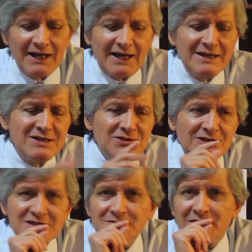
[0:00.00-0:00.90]
And he
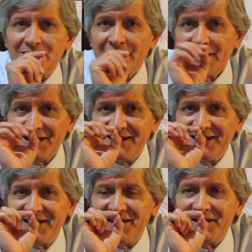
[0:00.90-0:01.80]
talks about
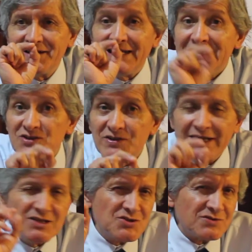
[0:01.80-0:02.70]

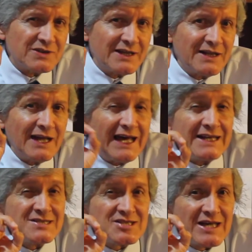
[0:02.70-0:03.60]
intonation
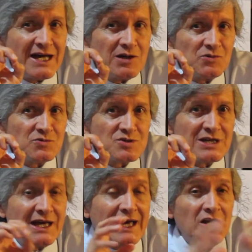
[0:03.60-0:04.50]
and
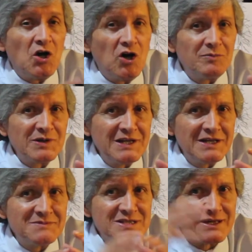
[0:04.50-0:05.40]
sounds and
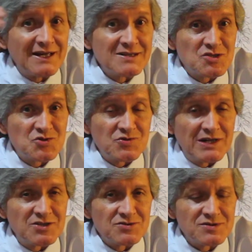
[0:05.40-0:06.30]
homonyms and
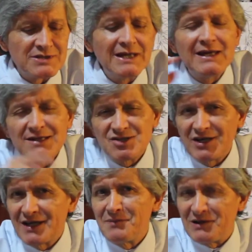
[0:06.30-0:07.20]
structures.
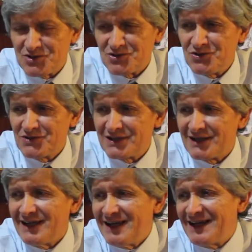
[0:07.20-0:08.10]
Check him out so you can
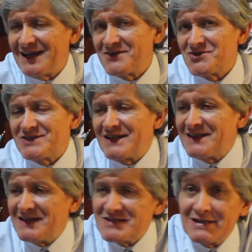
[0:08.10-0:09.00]
understand
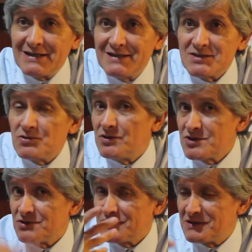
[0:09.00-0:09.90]
things like this.
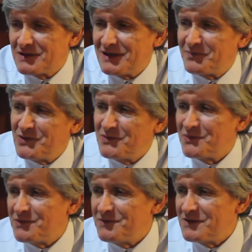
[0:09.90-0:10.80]
Also, it will help you
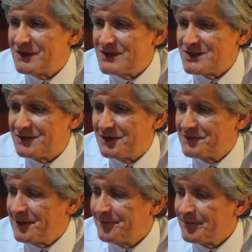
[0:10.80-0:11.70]
improve your listening,
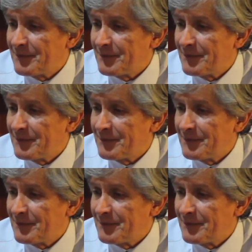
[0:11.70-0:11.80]
right?